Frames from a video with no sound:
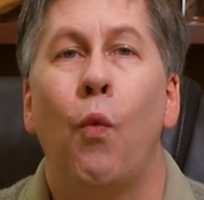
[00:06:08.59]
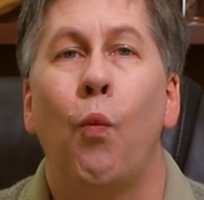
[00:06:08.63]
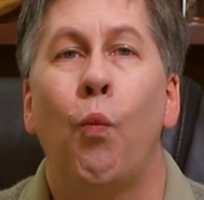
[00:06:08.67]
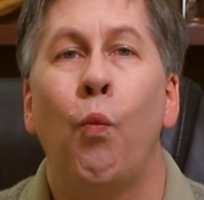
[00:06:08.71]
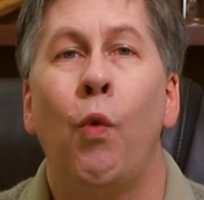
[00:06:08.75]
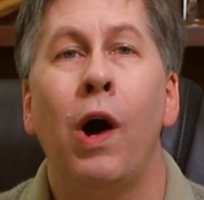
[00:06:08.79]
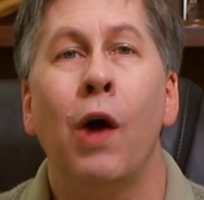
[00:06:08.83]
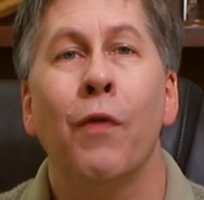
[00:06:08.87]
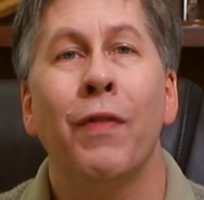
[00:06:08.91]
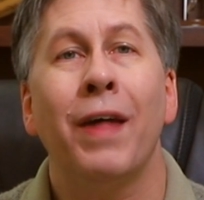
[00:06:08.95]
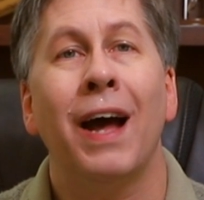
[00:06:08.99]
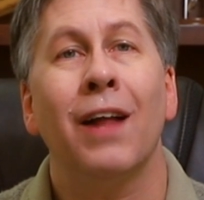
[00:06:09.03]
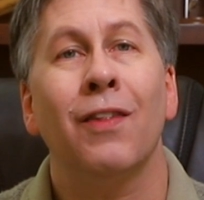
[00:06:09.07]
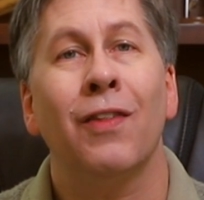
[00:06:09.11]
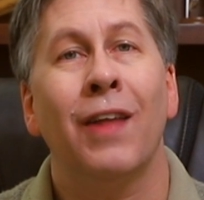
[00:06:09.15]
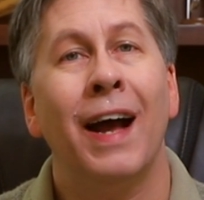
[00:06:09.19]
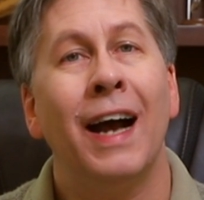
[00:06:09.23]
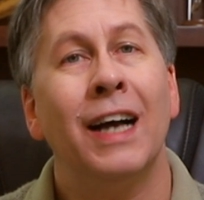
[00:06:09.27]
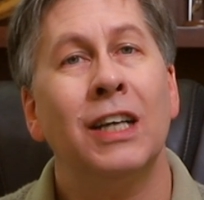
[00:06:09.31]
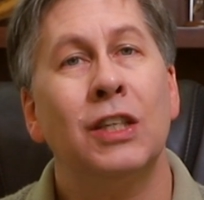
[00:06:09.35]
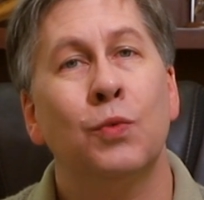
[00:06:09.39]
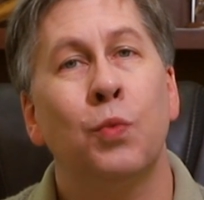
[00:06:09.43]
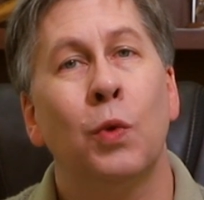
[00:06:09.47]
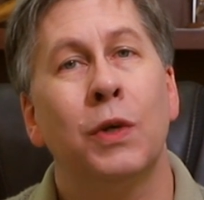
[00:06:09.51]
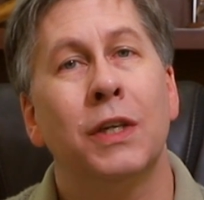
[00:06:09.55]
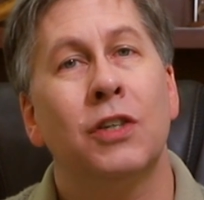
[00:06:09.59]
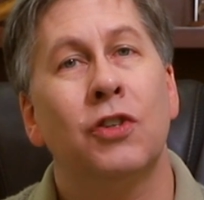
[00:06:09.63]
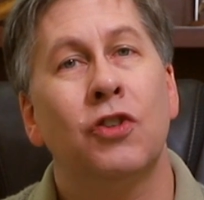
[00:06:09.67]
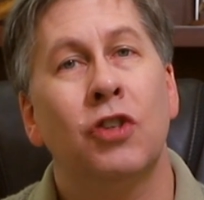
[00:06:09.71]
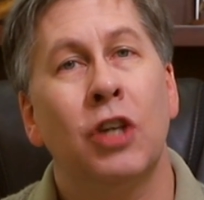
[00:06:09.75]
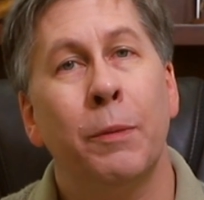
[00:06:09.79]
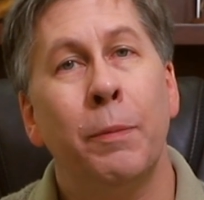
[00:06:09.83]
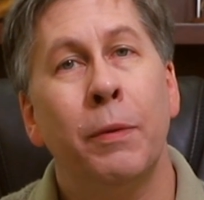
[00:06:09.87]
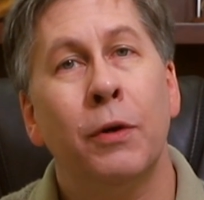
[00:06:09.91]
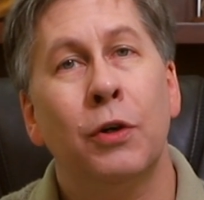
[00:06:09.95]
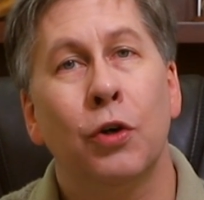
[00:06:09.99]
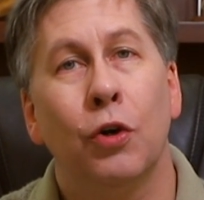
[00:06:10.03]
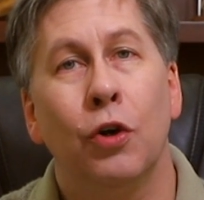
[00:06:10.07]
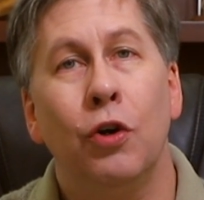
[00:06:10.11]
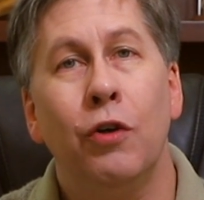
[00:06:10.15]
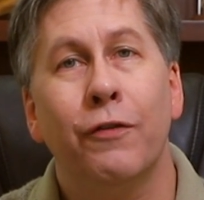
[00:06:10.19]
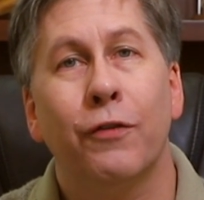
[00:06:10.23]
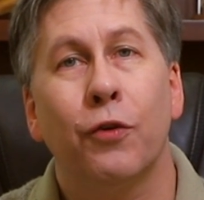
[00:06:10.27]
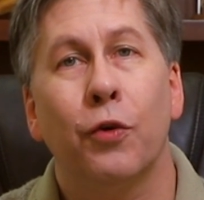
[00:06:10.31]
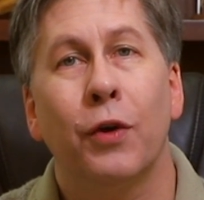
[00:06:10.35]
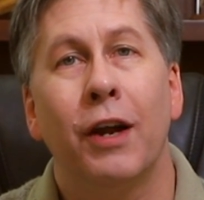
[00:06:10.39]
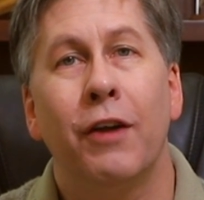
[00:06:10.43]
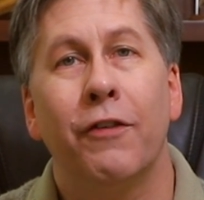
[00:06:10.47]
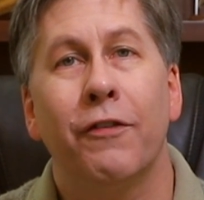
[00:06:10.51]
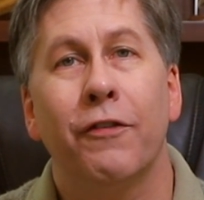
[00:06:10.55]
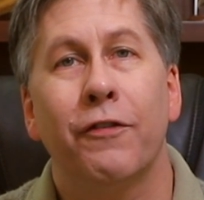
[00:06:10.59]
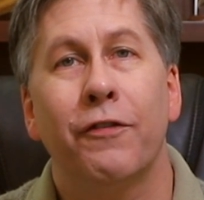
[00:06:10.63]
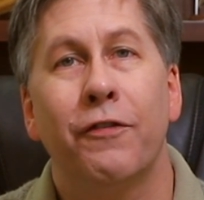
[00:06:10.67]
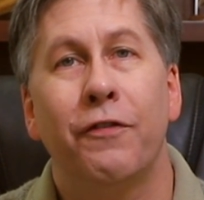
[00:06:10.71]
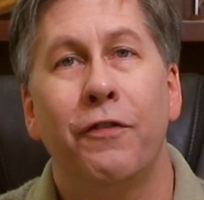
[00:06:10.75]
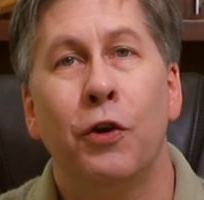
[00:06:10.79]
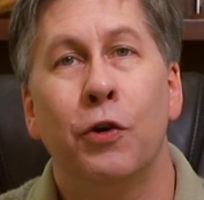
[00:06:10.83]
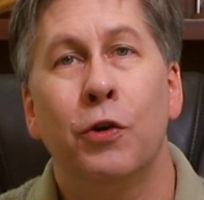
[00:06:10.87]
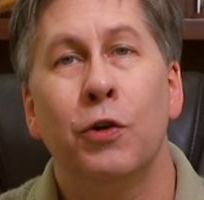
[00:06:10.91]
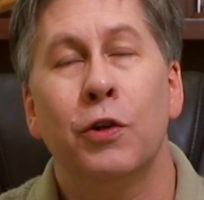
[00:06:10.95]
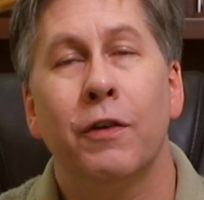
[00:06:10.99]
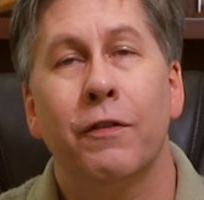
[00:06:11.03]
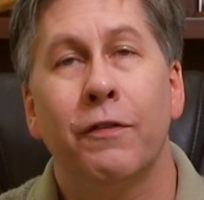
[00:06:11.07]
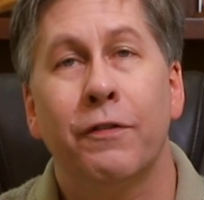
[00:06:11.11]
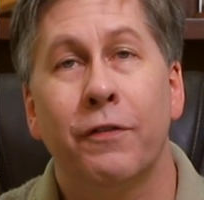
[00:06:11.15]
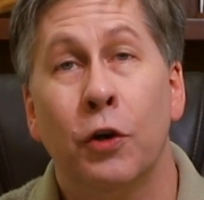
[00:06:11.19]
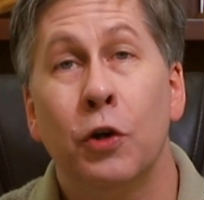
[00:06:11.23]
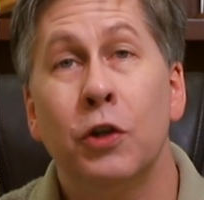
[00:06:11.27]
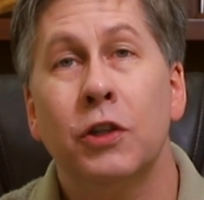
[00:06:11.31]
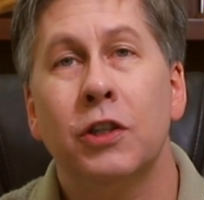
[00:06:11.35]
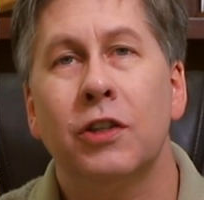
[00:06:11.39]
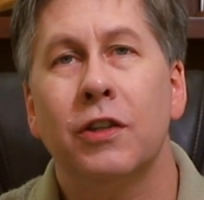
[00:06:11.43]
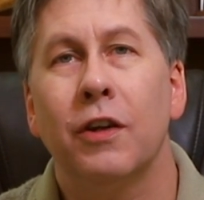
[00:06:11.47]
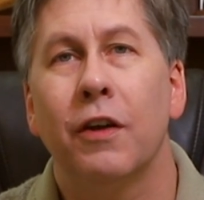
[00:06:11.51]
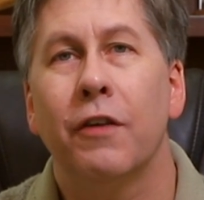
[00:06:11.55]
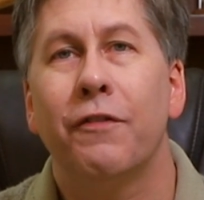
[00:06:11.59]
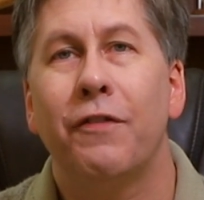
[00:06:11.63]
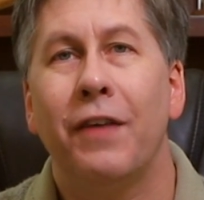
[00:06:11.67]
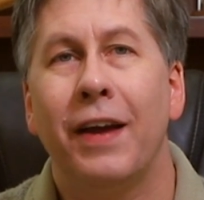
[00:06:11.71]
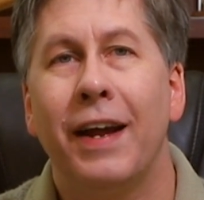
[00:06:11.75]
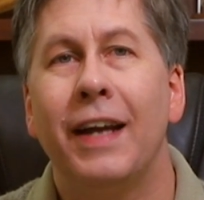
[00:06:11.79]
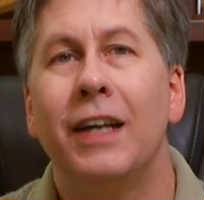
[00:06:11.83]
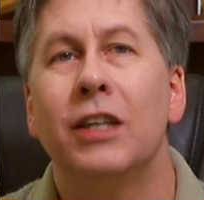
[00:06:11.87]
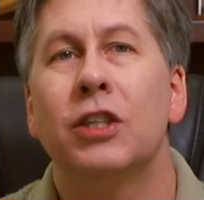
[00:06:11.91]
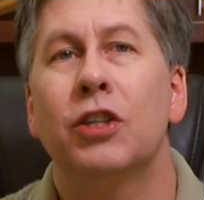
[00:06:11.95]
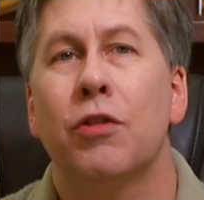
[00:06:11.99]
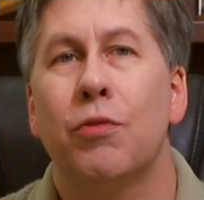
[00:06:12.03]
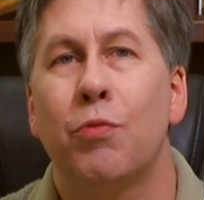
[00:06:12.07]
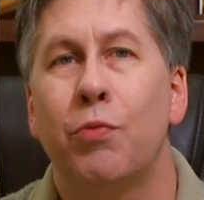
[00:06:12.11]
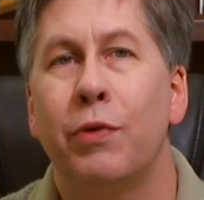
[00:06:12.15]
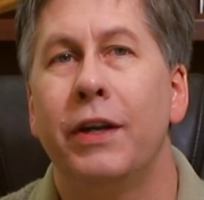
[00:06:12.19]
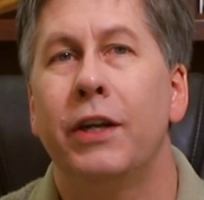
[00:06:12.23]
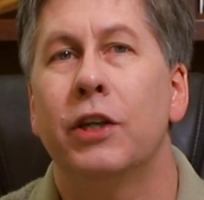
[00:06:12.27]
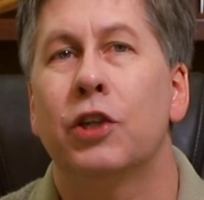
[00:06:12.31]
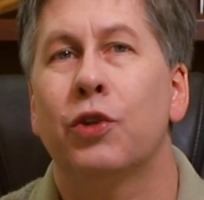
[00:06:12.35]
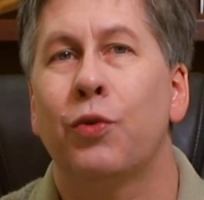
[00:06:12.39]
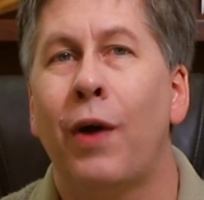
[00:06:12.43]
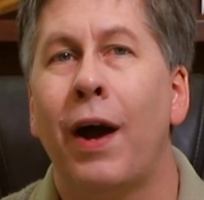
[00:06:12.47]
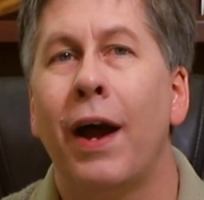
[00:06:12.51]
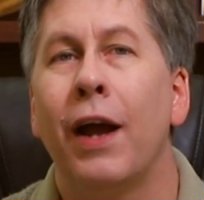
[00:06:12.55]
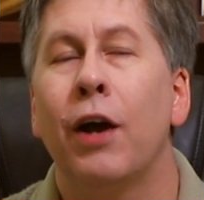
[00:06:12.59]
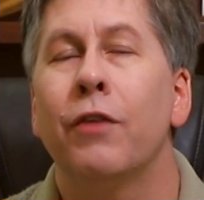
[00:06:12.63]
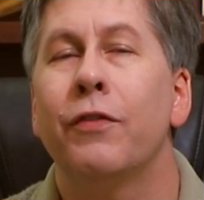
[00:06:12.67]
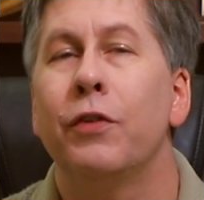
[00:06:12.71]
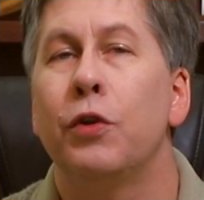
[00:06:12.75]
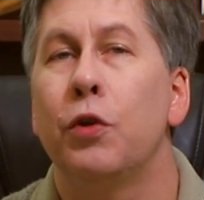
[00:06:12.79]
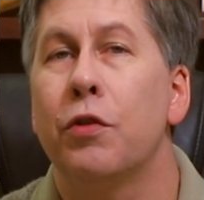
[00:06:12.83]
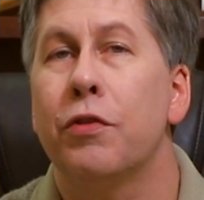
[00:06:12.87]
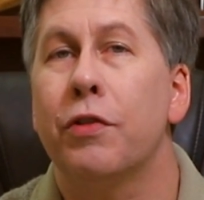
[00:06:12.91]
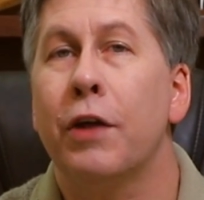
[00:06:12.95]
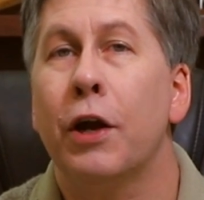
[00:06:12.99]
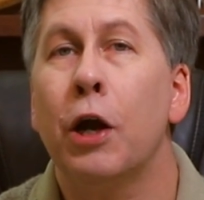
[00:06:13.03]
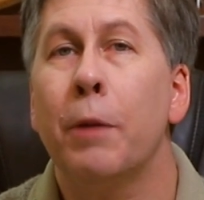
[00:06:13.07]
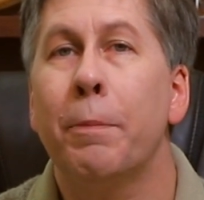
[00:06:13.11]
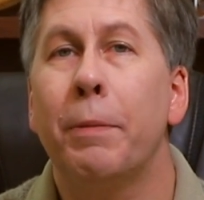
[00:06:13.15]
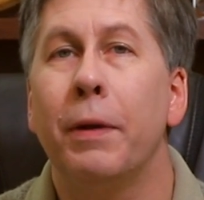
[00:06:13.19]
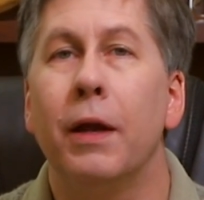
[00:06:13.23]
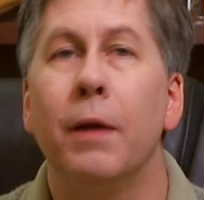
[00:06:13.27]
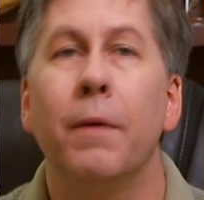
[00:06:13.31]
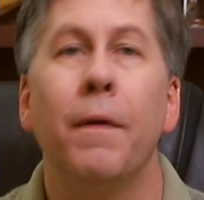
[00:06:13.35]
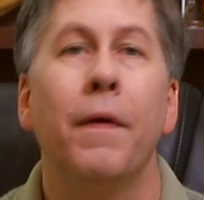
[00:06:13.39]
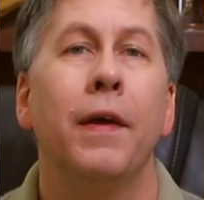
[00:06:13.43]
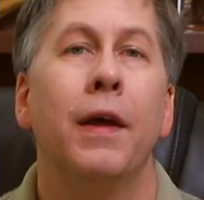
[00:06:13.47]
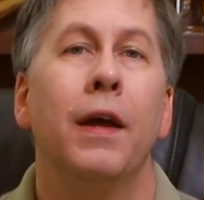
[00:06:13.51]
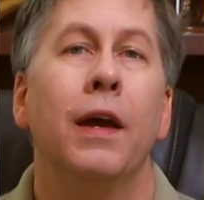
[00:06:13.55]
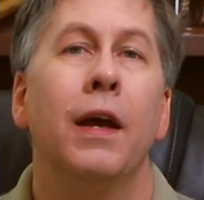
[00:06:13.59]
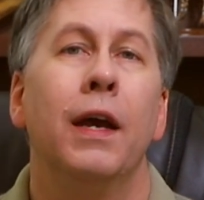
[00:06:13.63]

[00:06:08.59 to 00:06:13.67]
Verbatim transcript: While that last one is typical for a first phase 3 trial of a new therapy,